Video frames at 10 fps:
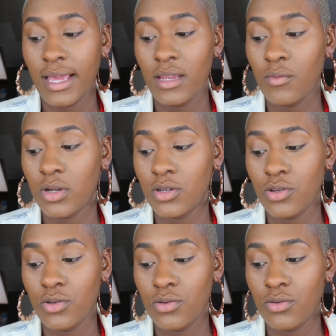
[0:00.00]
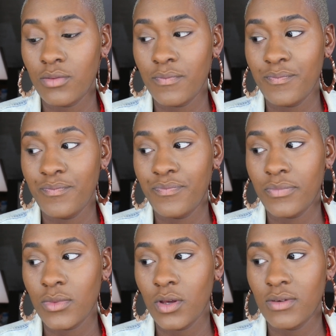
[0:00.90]
anyone who
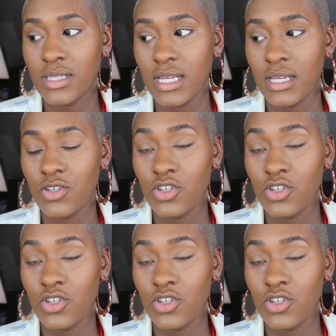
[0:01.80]
obviously